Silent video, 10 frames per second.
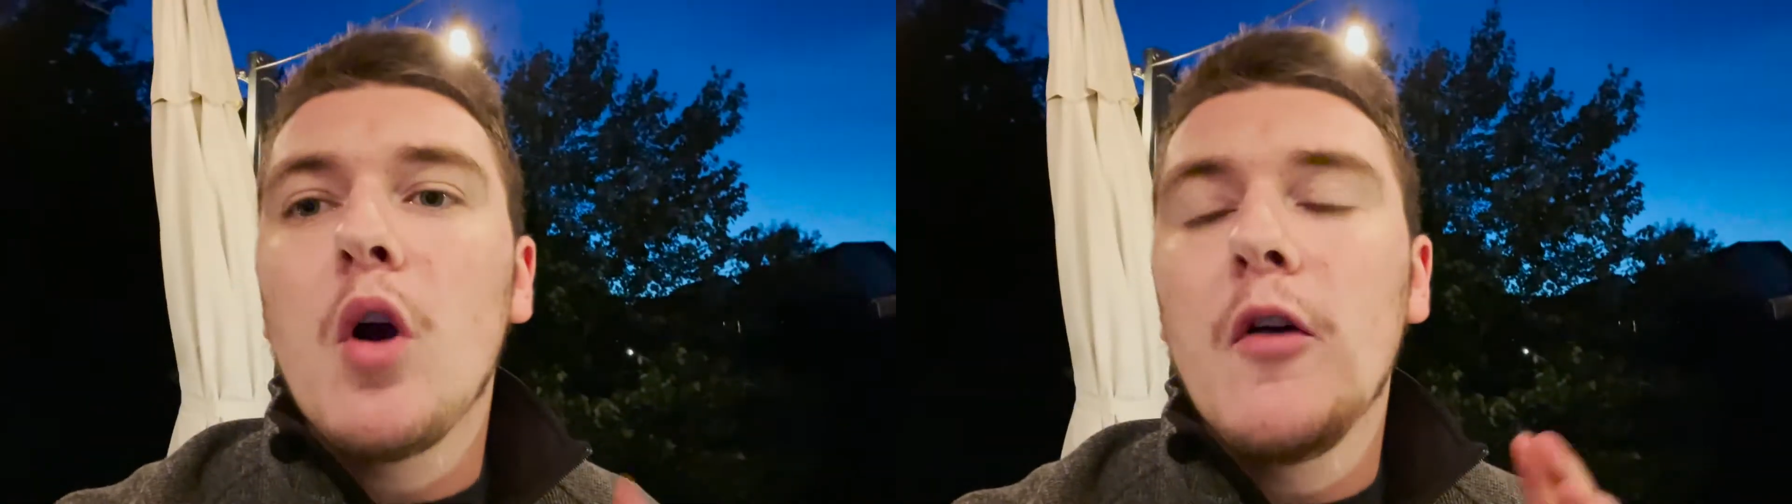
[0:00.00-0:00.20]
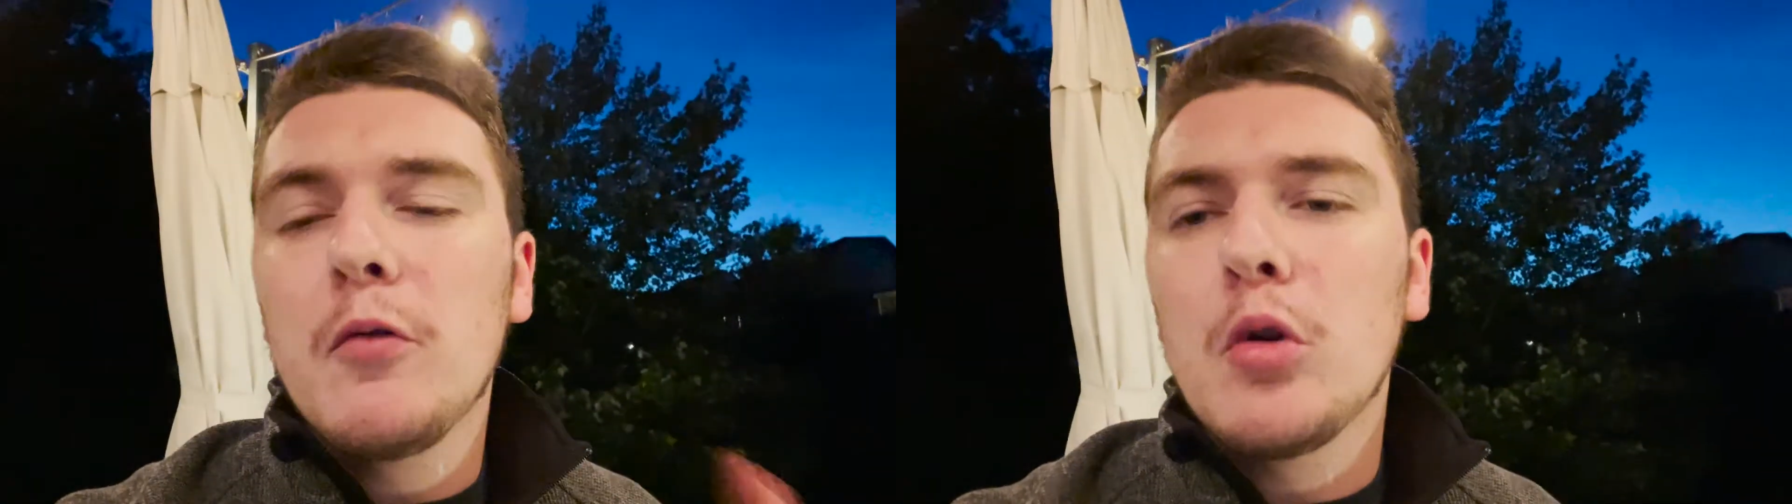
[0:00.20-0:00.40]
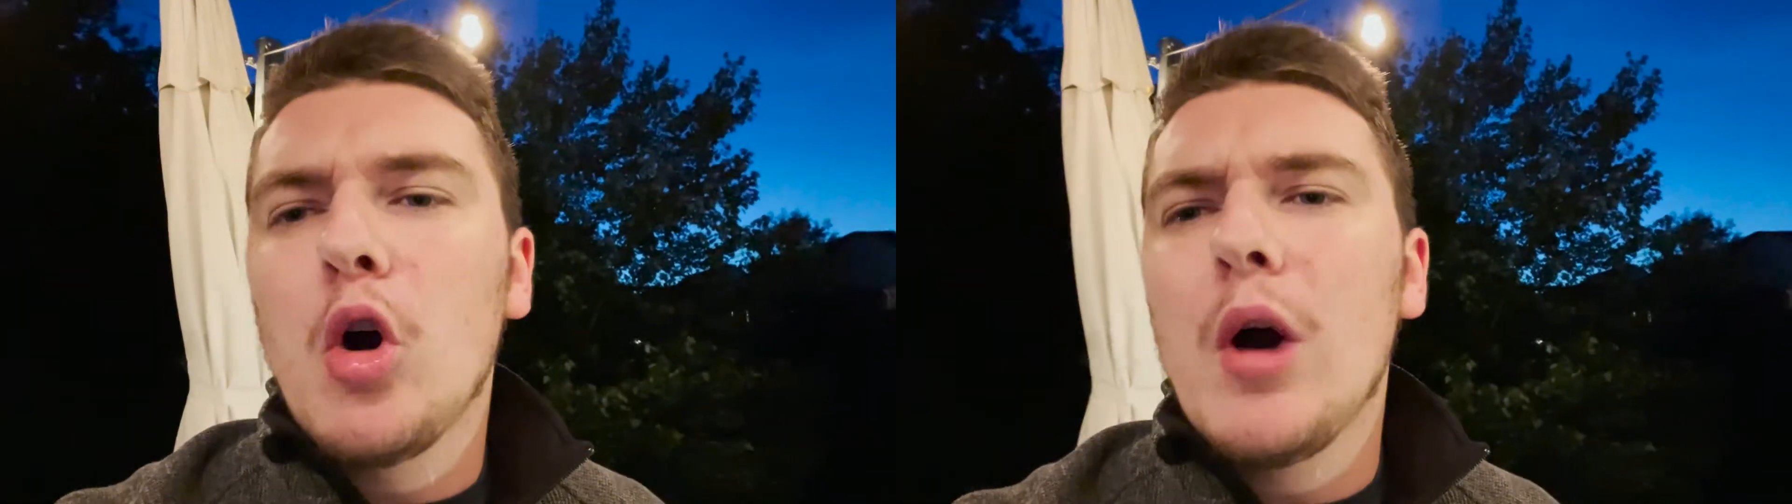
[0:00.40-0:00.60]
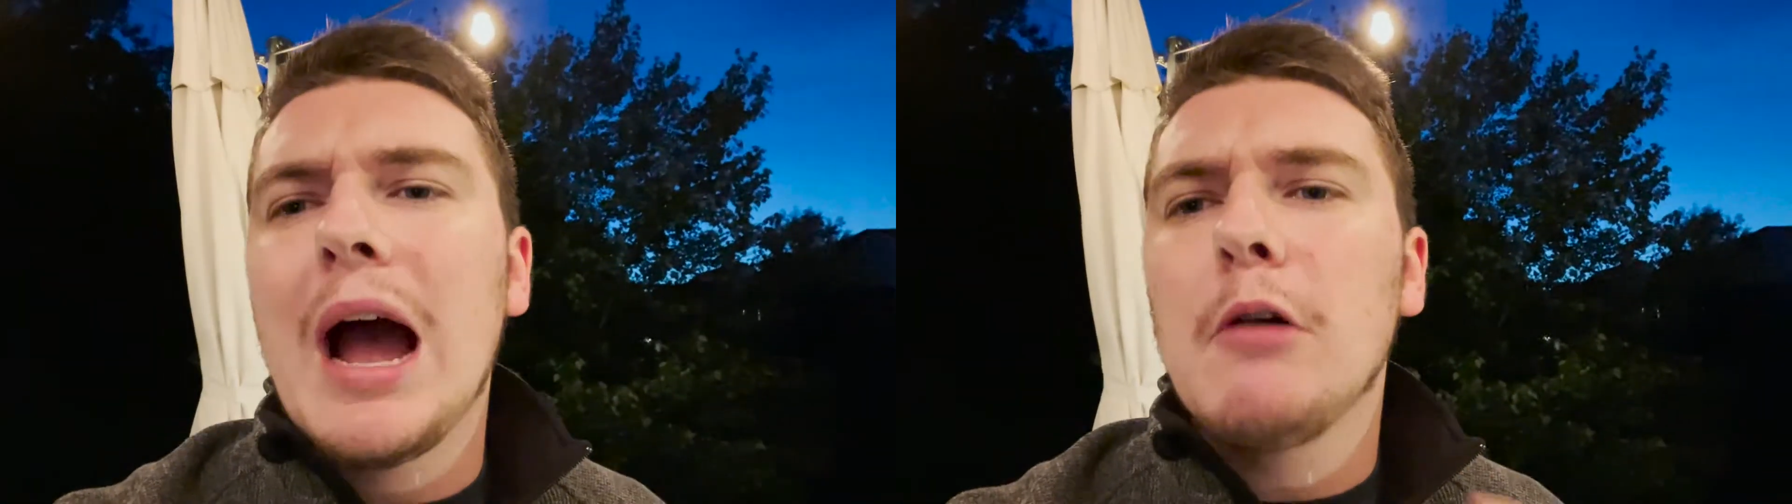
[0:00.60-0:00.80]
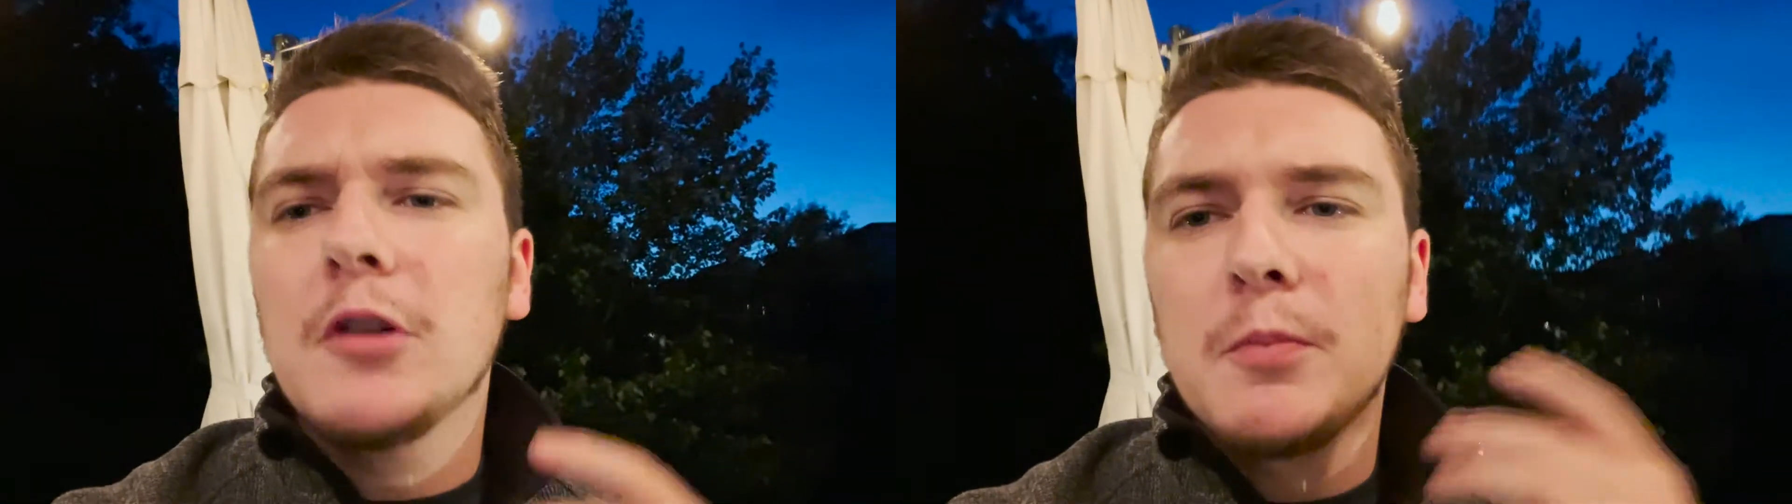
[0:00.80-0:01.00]
overall
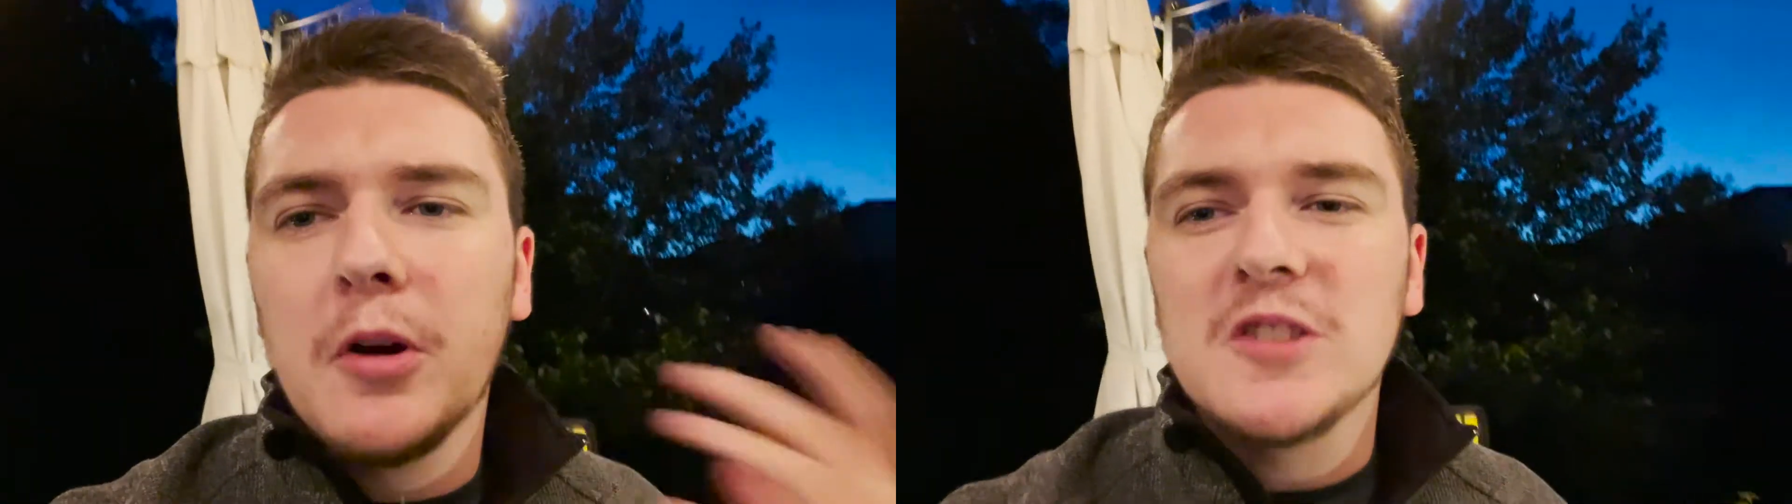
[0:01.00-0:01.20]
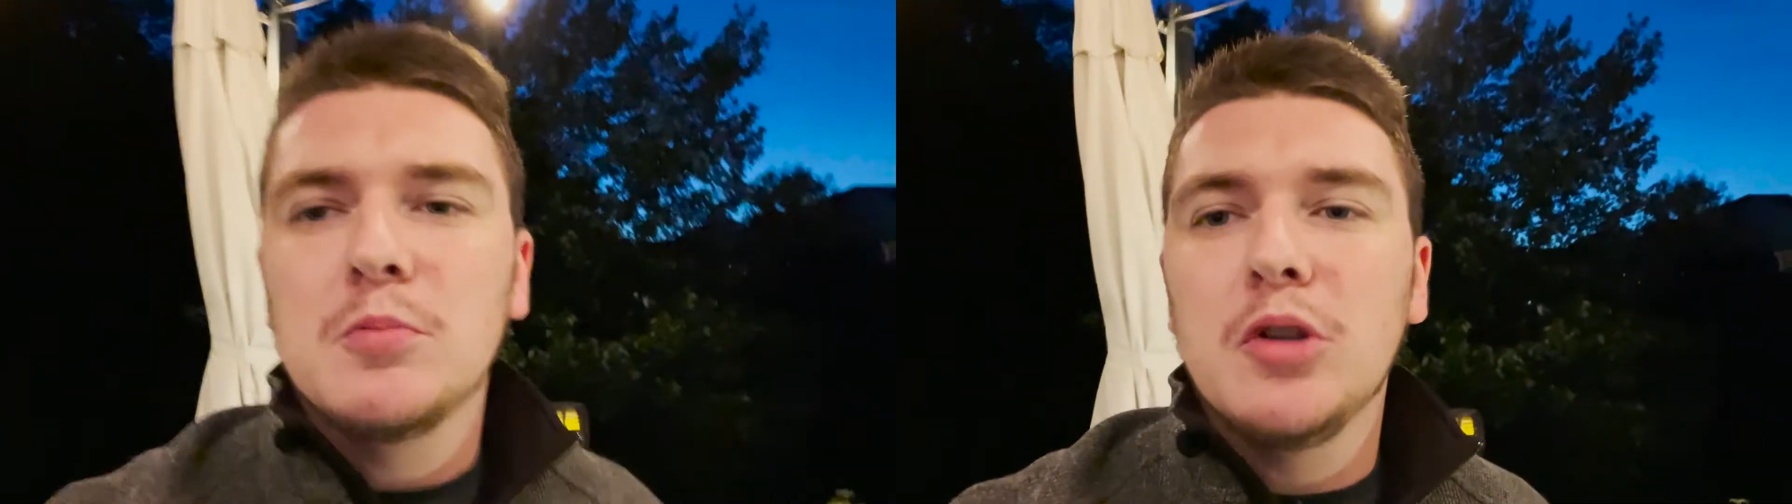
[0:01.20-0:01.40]
how responsible